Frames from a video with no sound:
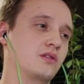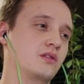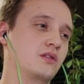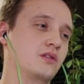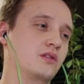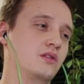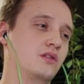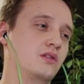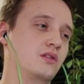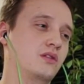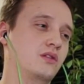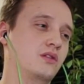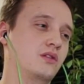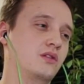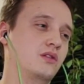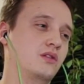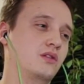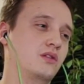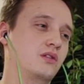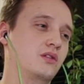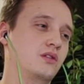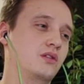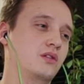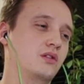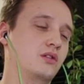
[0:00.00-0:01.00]
it's the only
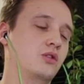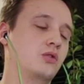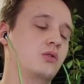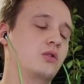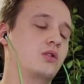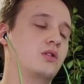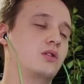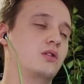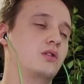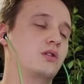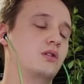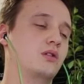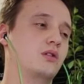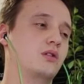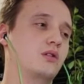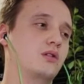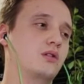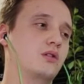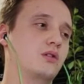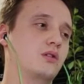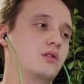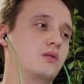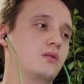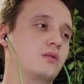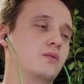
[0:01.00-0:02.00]
way all the pieces
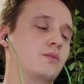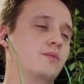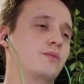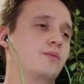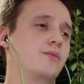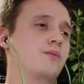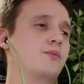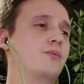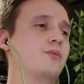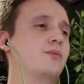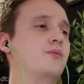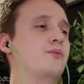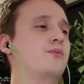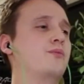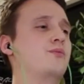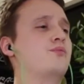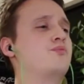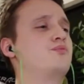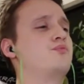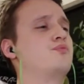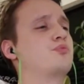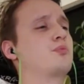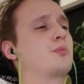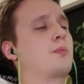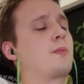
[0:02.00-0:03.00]
fit. Hmm.
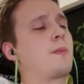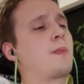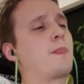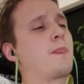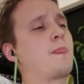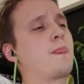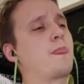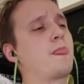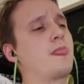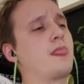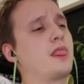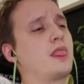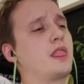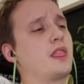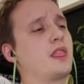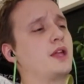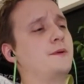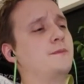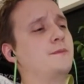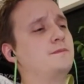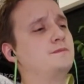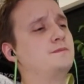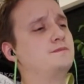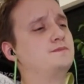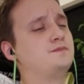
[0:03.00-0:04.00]
With me?
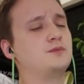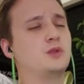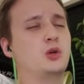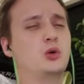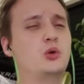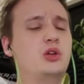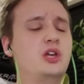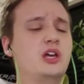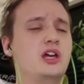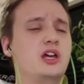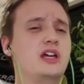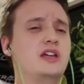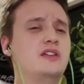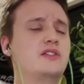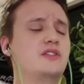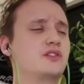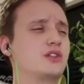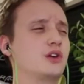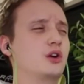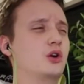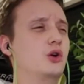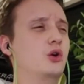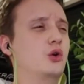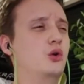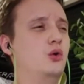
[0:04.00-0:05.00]
Okay,
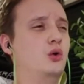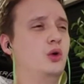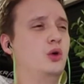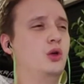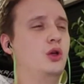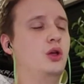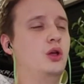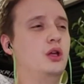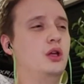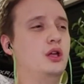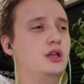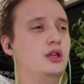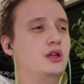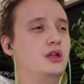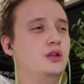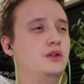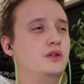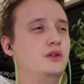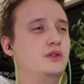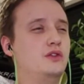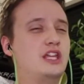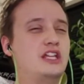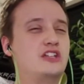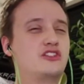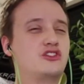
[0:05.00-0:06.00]
so
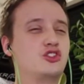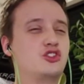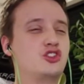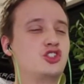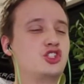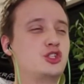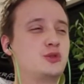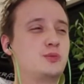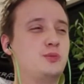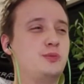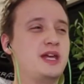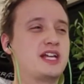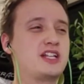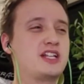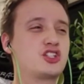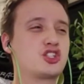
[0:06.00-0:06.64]
they suspect